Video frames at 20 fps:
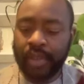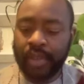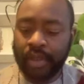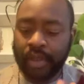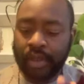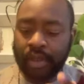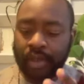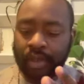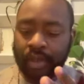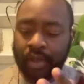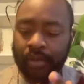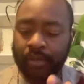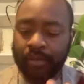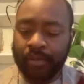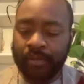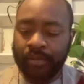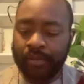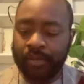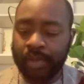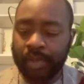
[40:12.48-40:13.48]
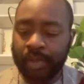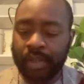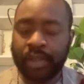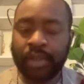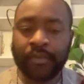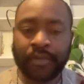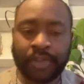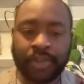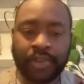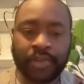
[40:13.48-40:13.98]
a lot
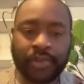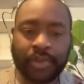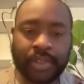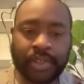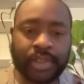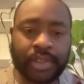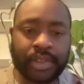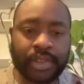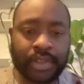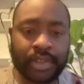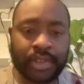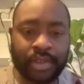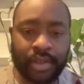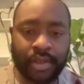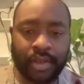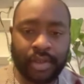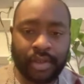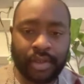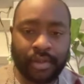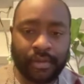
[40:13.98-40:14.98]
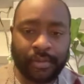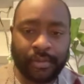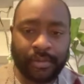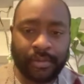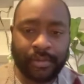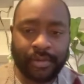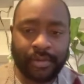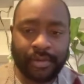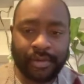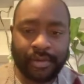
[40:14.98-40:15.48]
of interest, and
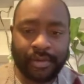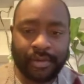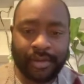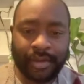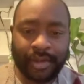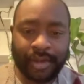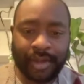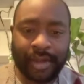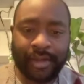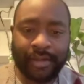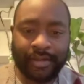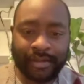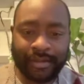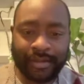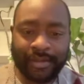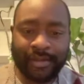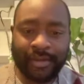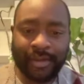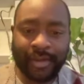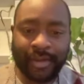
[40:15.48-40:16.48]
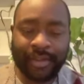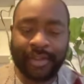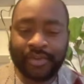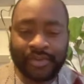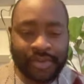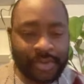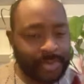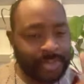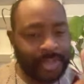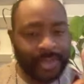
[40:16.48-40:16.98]
I think
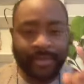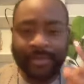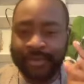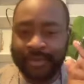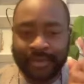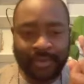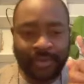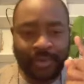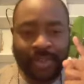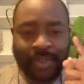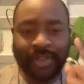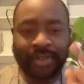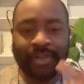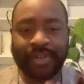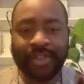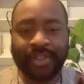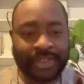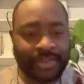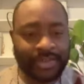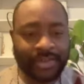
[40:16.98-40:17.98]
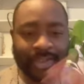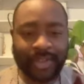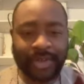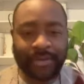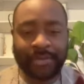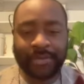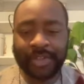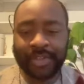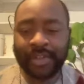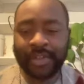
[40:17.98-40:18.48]
sometimes just one connection
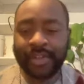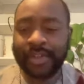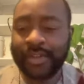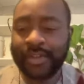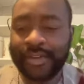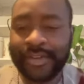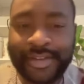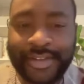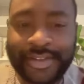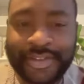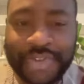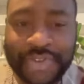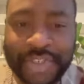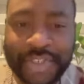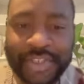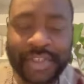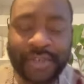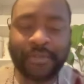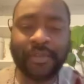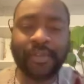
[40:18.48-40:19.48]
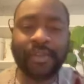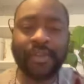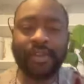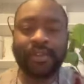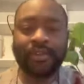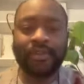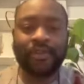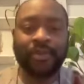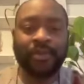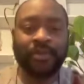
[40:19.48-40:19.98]
can really change
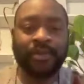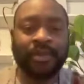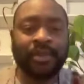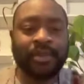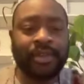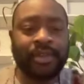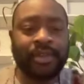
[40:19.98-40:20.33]
everything. So